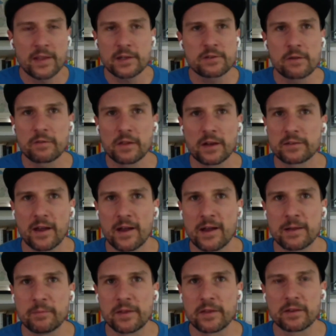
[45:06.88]
just don't have a lot of
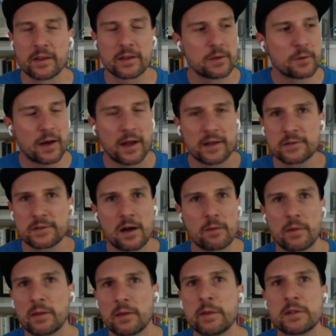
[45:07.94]
time. And they're like, you know what,
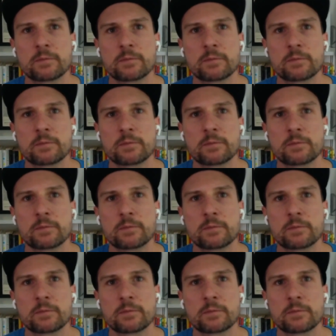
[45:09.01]
let me